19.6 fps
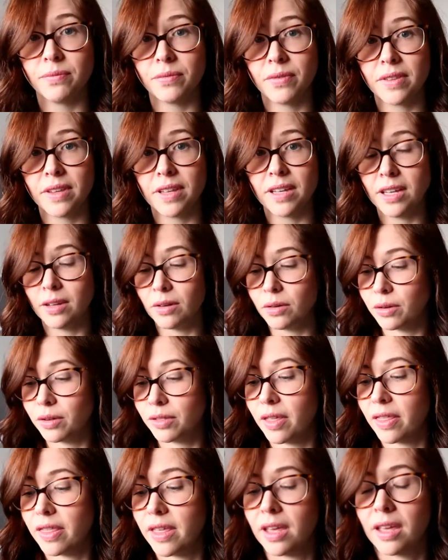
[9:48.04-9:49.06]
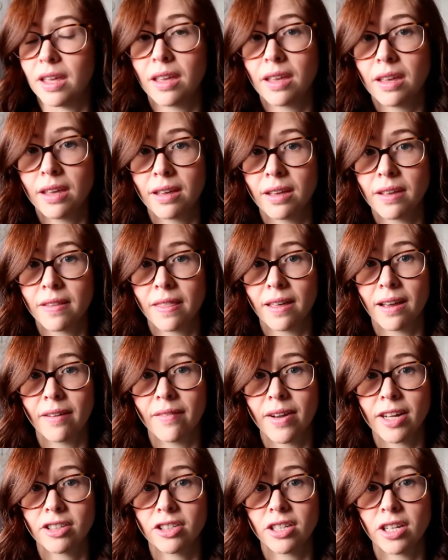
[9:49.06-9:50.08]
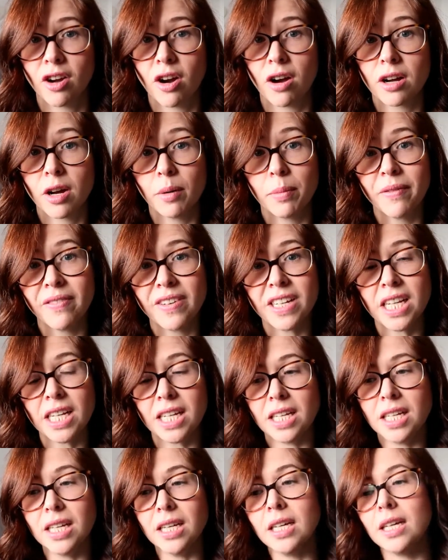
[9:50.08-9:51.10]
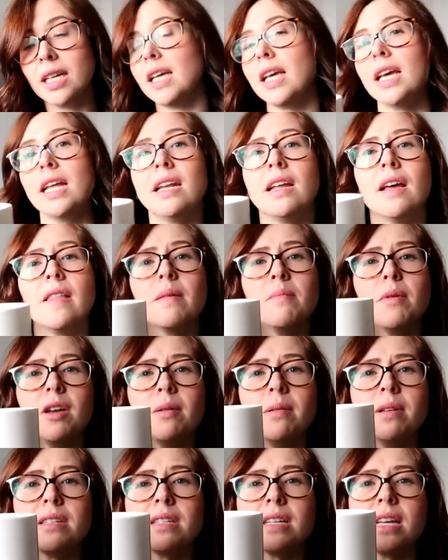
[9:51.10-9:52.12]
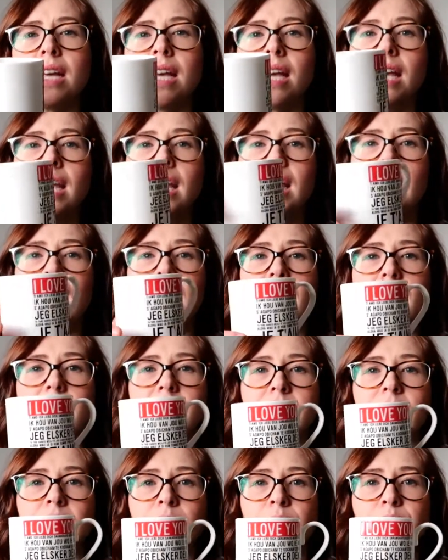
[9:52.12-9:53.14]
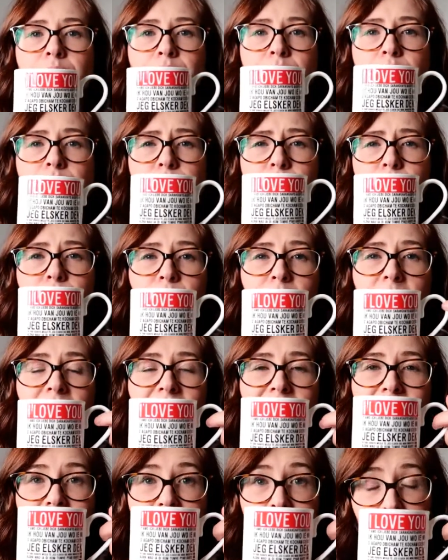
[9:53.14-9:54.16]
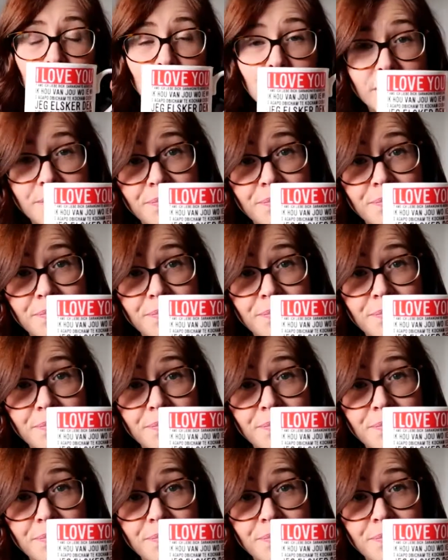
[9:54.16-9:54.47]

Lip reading: The other thing that I've actually got a cup of tea in at the moment is this mug,